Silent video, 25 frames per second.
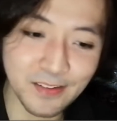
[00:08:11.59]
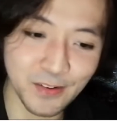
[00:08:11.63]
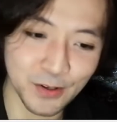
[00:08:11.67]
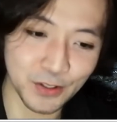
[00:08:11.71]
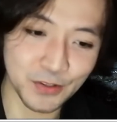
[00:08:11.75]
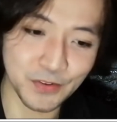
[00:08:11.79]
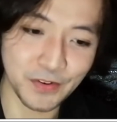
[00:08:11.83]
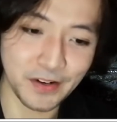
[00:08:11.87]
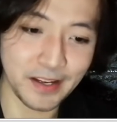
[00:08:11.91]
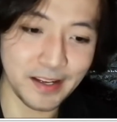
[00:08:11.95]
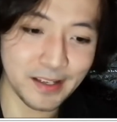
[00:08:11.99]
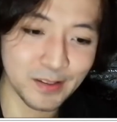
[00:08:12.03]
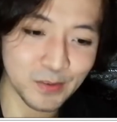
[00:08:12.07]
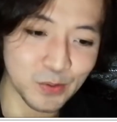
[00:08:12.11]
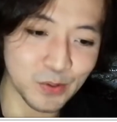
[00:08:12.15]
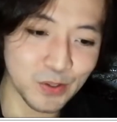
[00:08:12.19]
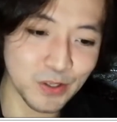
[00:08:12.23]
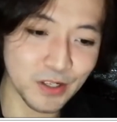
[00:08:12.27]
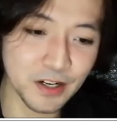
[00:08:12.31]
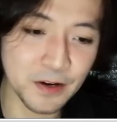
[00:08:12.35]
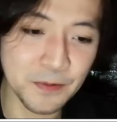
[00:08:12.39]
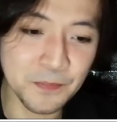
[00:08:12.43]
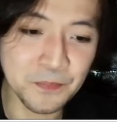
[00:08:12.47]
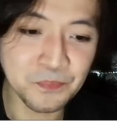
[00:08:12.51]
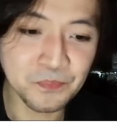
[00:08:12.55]
or
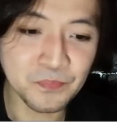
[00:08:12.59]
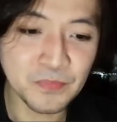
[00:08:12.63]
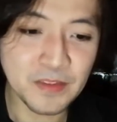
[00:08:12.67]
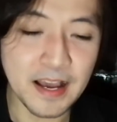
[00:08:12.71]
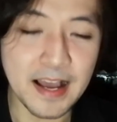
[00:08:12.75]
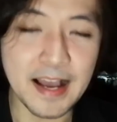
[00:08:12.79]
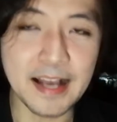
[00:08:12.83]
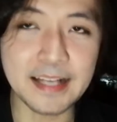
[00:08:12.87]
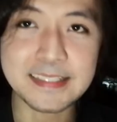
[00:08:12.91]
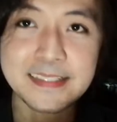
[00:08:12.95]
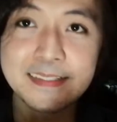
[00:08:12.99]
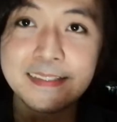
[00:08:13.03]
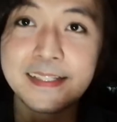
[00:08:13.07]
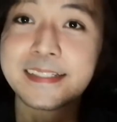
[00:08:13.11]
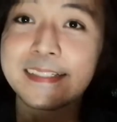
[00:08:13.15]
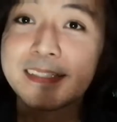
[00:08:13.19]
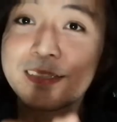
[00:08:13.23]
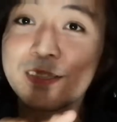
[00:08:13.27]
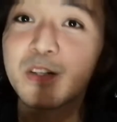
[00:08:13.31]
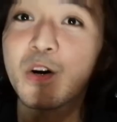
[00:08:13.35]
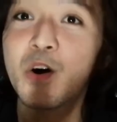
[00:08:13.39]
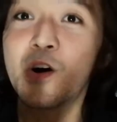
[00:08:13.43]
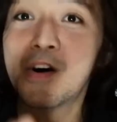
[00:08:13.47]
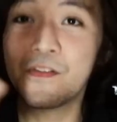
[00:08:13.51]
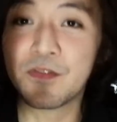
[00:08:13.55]
creator as
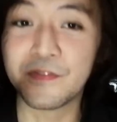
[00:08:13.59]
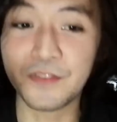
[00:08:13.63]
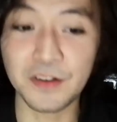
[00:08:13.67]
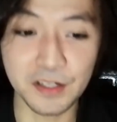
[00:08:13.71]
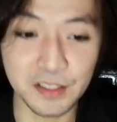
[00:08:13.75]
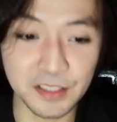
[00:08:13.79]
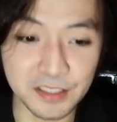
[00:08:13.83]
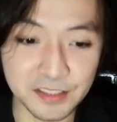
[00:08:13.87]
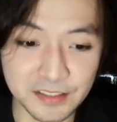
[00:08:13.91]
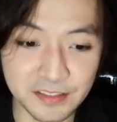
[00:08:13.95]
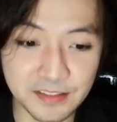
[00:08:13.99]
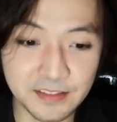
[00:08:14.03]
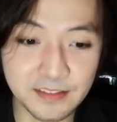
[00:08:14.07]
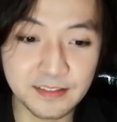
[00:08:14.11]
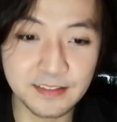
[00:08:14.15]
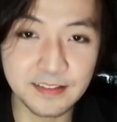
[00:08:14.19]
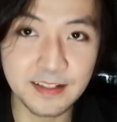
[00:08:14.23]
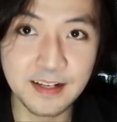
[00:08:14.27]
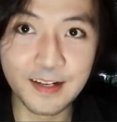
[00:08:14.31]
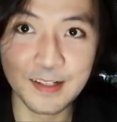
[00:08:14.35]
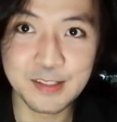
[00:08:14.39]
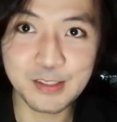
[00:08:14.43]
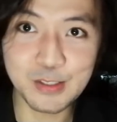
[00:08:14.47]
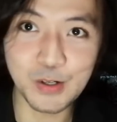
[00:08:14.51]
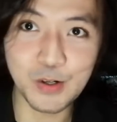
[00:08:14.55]
discovered.
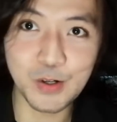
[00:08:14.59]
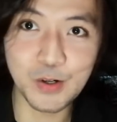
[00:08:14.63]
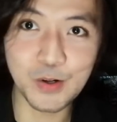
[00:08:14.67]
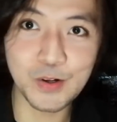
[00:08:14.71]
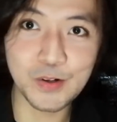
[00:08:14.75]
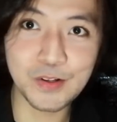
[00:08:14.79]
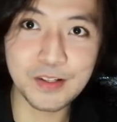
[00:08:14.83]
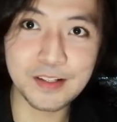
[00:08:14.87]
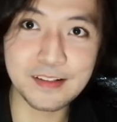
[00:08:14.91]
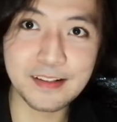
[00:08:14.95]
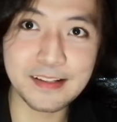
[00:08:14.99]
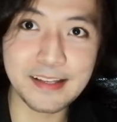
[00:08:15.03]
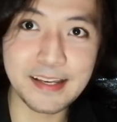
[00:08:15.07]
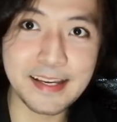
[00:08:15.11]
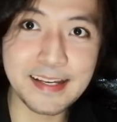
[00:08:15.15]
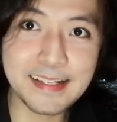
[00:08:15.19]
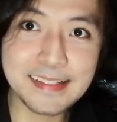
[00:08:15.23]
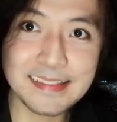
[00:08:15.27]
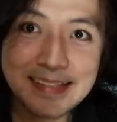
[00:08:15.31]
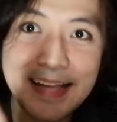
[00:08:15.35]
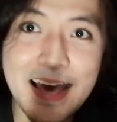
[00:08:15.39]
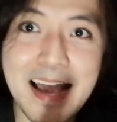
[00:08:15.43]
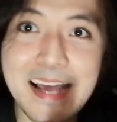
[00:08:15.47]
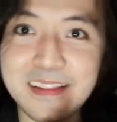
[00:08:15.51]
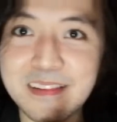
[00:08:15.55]
So
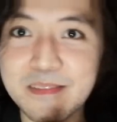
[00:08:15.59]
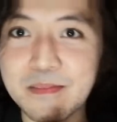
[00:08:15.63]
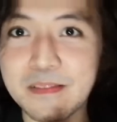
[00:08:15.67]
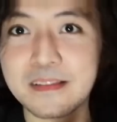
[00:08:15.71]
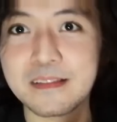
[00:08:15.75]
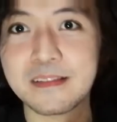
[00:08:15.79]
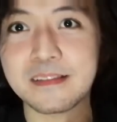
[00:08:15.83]
in that